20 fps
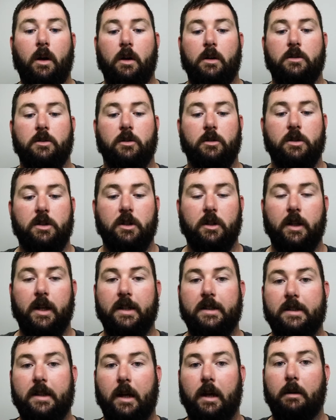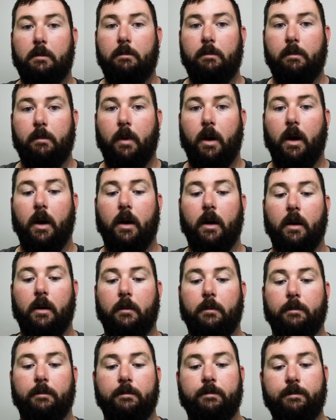So until next time,
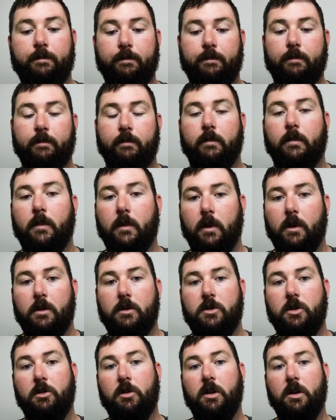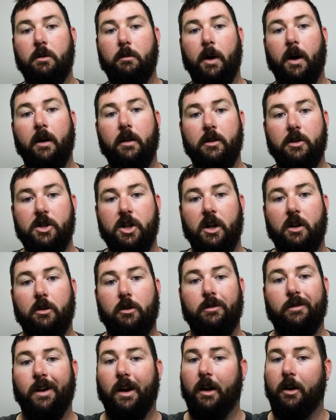tune into my other
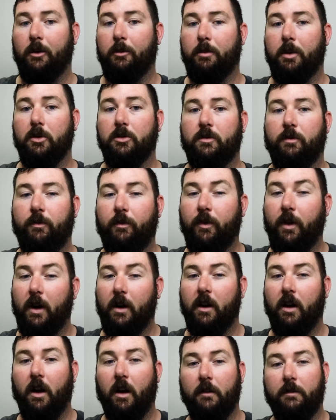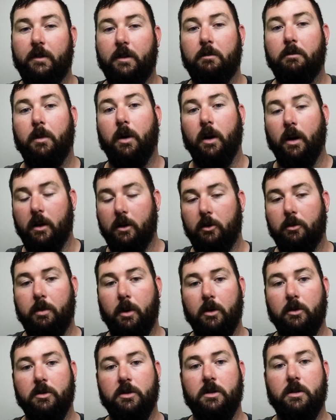channel. I don't post very often, but I do
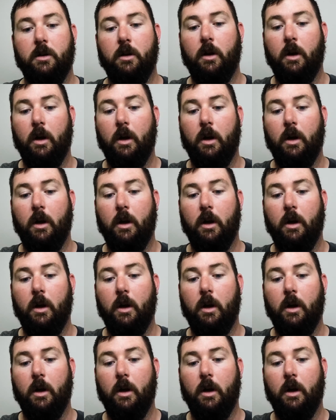post.